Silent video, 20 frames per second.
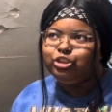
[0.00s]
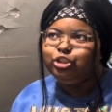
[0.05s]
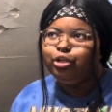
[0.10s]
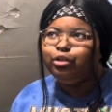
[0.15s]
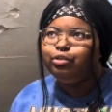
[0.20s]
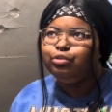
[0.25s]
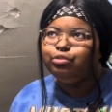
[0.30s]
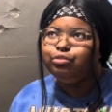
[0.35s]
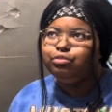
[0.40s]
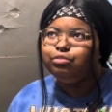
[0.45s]

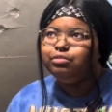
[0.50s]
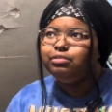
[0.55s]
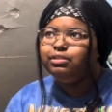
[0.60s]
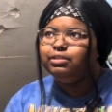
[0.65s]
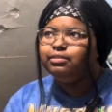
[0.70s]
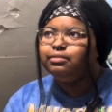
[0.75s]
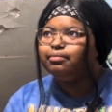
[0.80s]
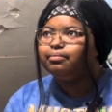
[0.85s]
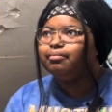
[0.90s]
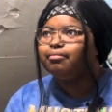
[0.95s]

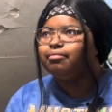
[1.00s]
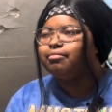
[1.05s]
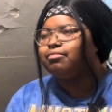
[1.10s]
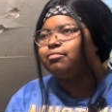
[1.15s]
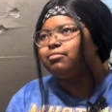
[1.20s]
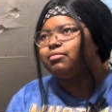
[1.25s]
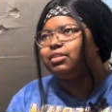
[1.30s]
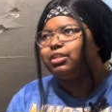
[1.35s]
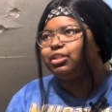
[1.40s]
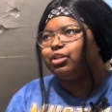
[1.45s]

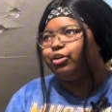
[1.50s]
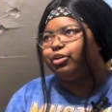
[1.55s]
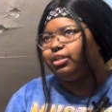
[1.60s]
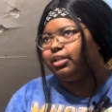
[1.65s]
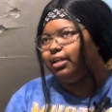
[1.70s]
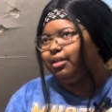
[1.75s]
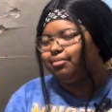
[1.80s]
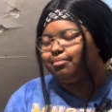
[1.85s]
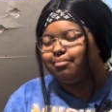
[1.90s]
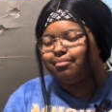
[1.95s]

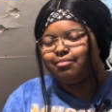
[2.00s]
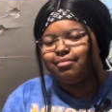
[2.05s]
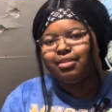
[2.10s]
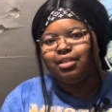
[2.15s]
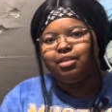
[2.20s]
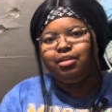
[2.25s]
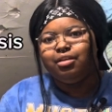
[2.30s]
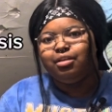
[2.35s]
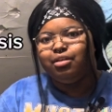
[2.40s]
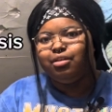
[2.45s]
230
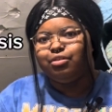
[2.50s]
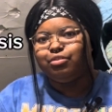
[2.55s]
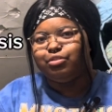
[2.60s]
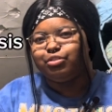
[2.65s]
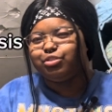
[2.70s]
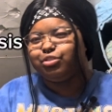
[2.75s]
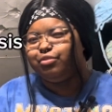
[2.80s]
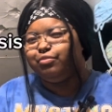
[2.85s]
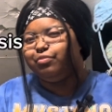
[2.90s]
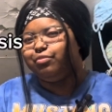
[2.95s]
or
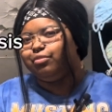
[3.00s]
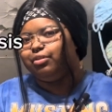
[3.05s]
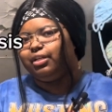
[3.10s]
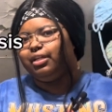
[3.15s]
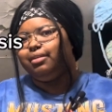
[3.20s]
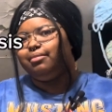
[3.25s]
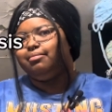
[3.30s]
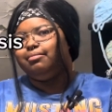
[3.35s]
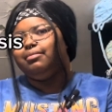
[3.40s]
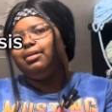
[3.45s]

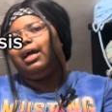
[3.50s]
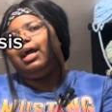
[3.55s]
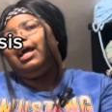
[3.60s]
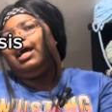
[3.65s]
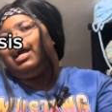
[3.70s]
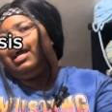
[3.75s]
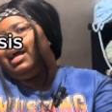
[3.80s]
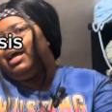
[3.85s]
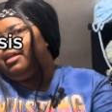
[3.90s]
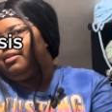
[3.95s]
240.
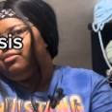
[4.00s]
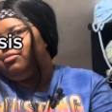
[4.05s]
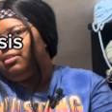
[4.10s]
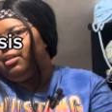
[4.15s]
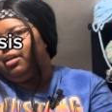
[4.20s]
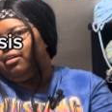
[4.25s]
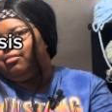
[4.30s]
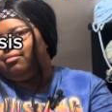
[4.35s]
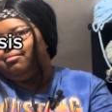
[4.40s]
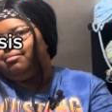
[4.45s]
I don't
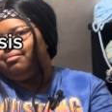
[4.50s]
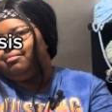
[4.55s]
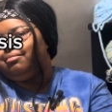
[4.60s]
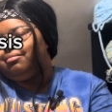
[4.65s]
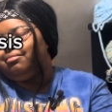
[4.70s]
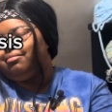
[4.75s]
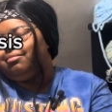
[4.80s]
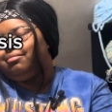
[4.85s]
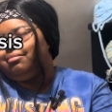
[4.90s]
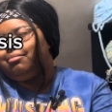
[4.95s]
know.
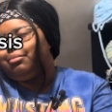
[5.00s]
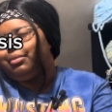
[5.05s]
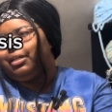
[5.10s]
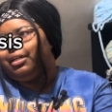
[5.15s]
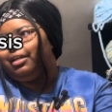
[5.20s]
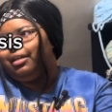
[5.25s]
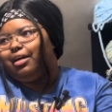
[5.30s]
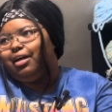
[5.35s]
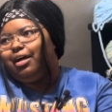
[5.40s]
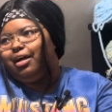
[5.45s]

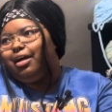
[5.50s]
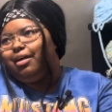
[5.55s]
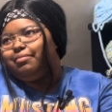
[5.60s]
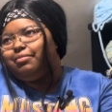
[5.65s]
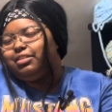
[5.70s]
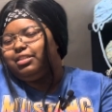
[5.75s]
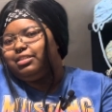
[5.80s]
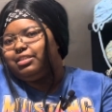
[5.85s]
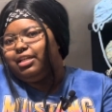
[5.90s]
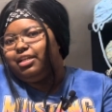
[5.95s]
but I'm
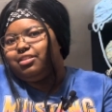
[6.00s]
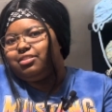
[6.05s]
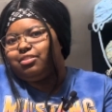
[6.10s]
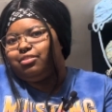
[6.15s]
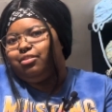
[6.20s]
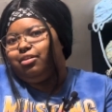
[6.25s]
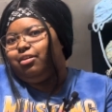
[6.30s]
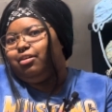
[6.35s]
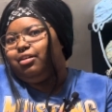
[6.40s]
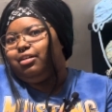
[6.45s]
gonna say it's
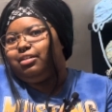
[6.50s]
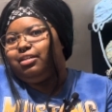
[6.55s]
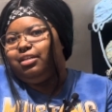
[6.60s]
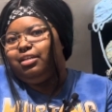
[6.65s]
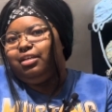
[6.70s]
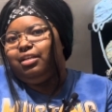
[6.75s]
along